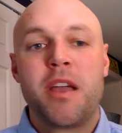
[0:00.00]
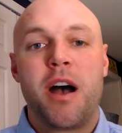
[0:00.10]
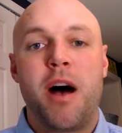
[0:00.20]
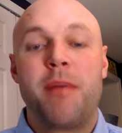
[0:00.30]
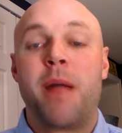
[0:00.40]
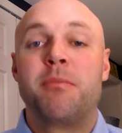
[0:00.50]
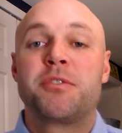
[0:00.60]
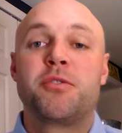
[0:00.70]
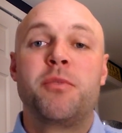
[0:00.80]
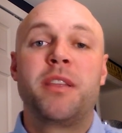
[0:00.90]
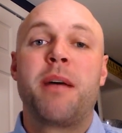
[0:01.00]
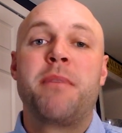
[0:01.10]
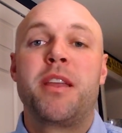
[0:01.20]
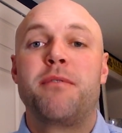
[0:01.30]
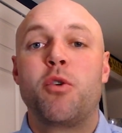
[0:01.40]
And I'm assuming that
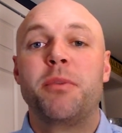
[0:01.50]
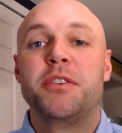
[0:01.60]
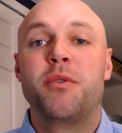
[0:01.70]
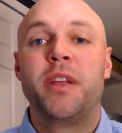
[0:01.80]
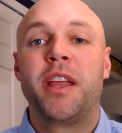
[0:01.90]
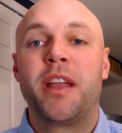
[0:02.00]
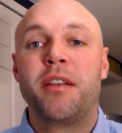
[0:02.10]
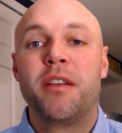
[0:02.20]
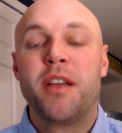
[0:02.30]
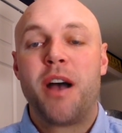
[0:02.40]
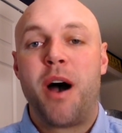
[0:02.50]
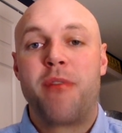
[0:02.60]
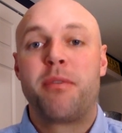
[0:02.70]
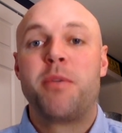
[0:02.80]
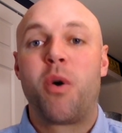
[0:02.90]
many of you will be tuning in
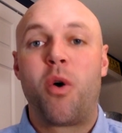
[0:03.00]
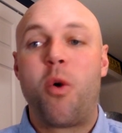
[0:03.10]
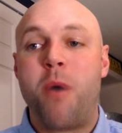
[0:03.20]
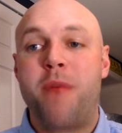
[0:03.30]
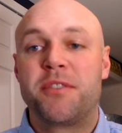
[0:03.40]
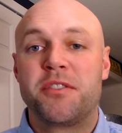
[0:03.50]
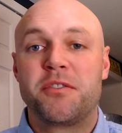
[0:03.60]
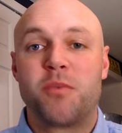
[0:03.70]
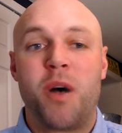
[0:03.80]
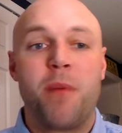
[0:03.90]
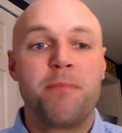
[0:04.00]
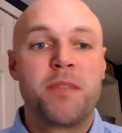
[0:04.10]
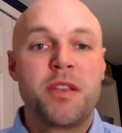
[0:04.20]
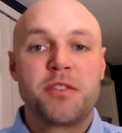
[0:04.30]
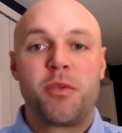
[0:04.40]
from your home offices as well.
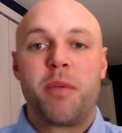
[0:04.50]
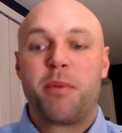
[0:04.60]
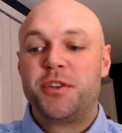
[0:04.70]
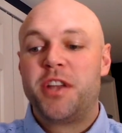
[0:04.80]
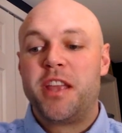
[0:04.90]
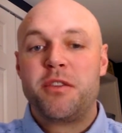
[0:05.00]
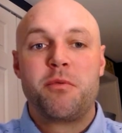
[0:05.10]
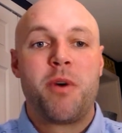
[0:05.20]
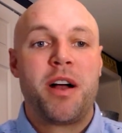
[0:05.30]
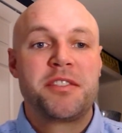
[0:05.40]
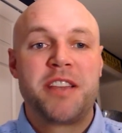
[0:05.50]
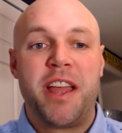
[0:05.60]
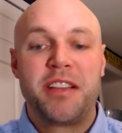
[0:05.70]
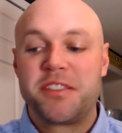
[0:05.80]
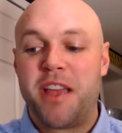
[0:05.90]
So we appreciate you
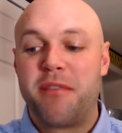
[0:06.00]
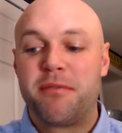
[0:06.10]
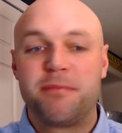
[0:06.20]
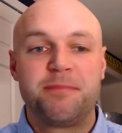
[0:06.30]
staying safe.